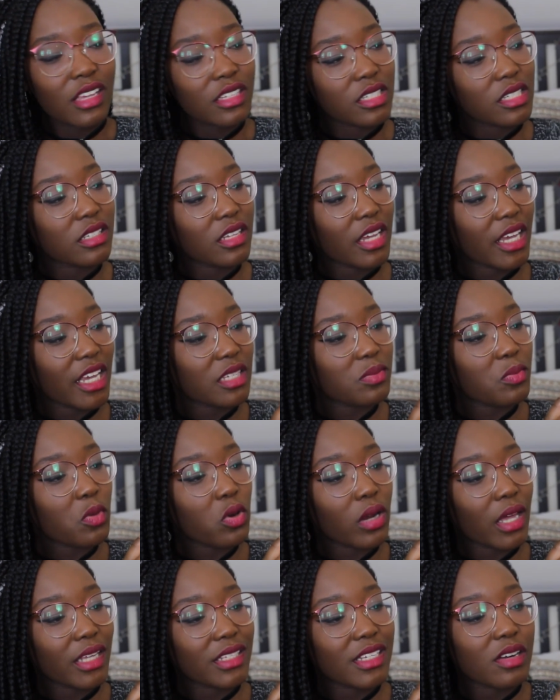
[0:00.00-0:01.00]
this is I guess
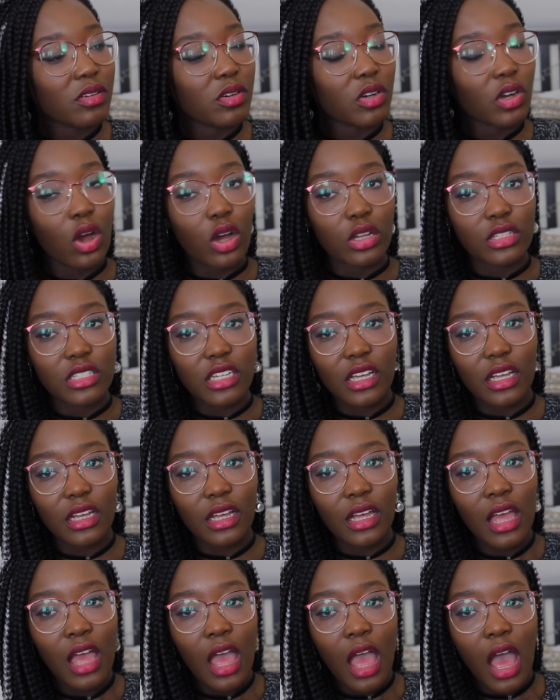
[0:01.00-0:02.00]
more like
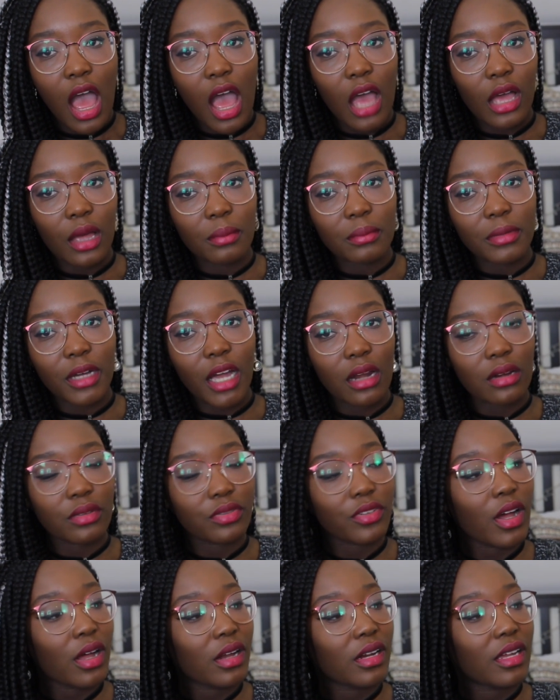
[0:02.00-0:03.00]
terracotta kind
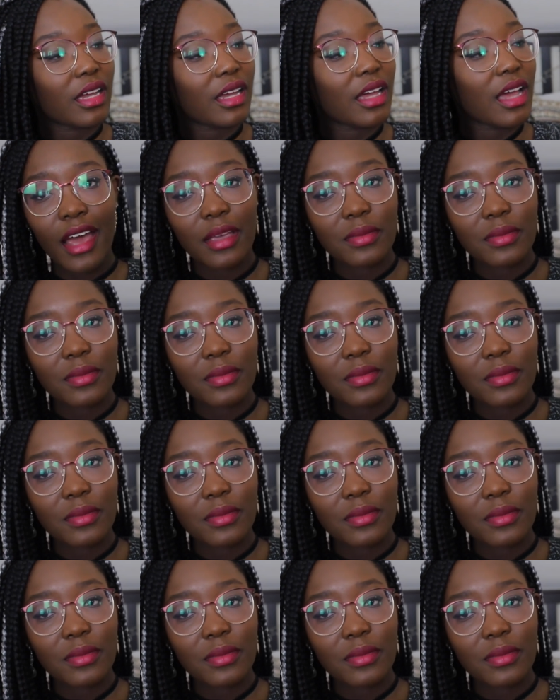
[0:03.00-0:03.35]
of colour.